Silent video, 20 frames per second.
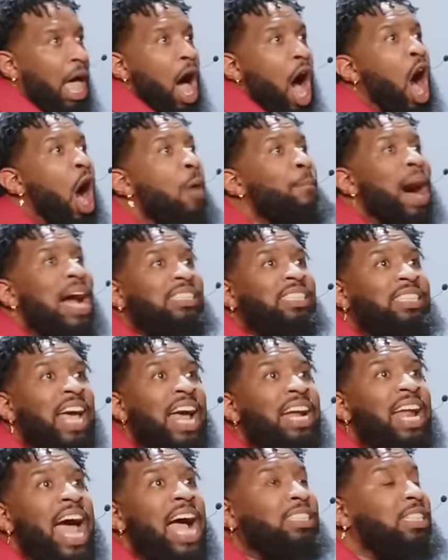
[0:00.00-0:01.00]
All my
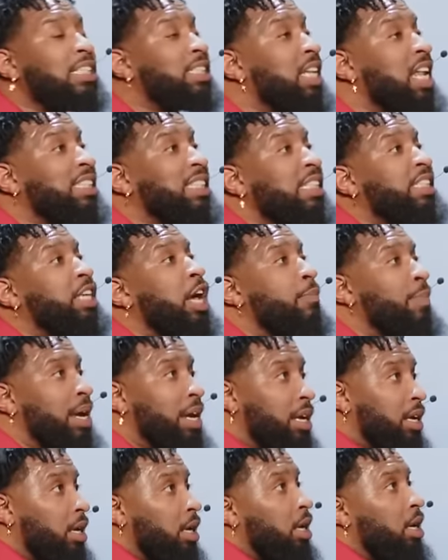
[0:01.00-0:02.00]
teenagers, listen to me.
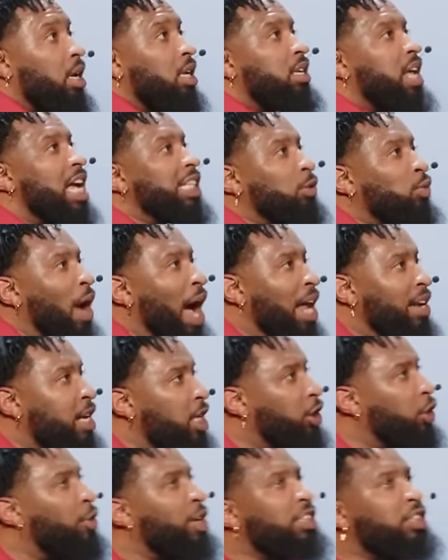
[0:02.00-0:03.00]
That's why I need
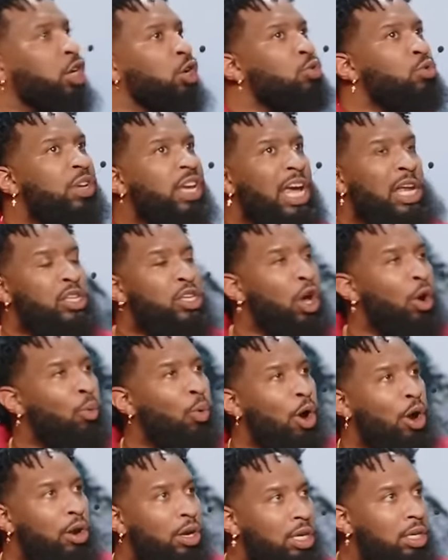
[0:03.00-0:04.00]
you in school getting your
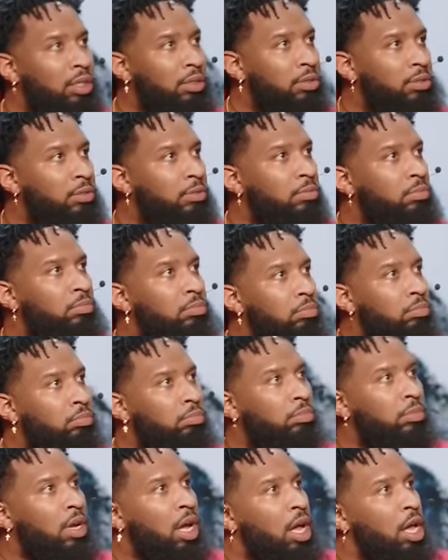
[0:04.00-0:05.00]
work.
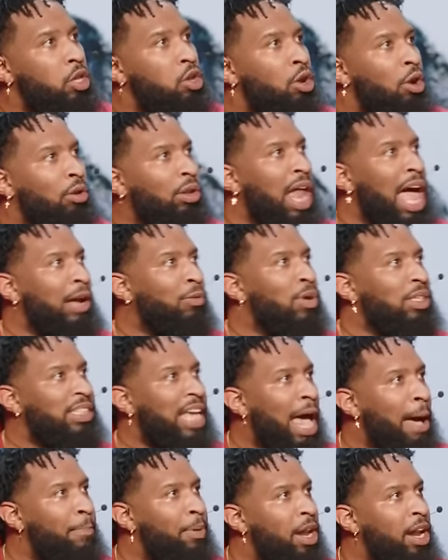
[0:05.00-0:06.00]
You don't like what's
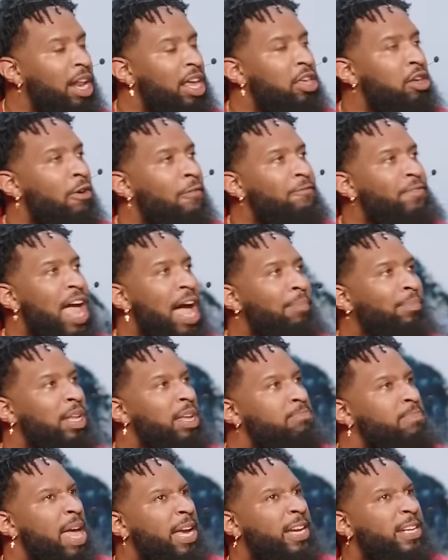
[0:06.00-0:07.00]
happening in your family,
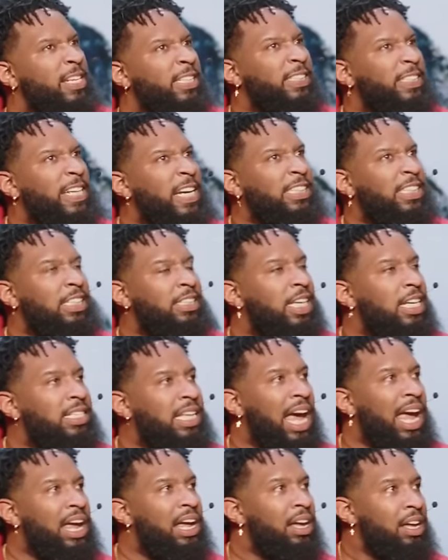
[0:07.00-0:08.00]
make a decision
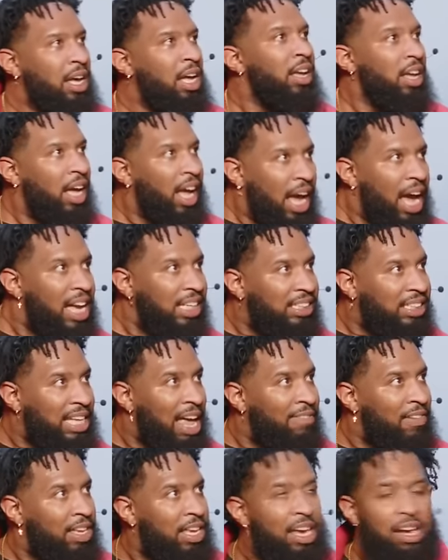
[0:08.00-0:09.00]
today. In
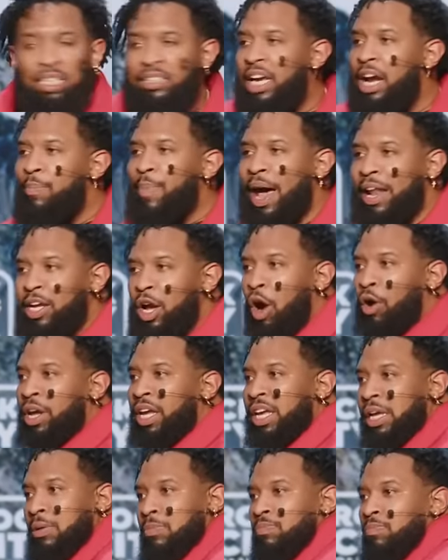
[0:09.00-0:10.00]
seven years, everybody gonna eat.